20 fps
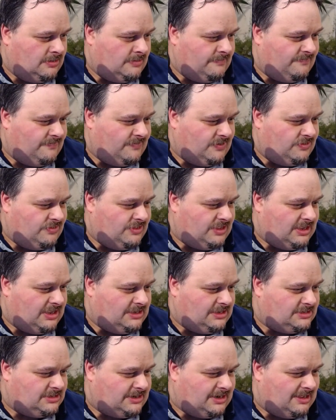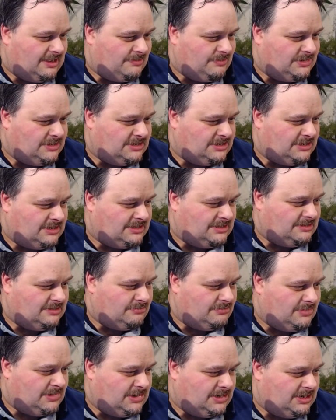for these on Amazon at the
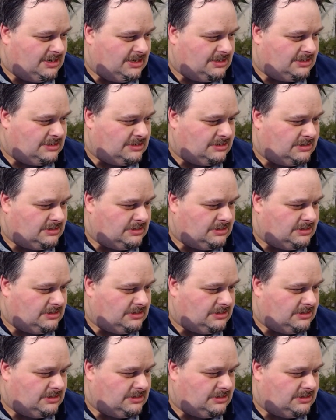minute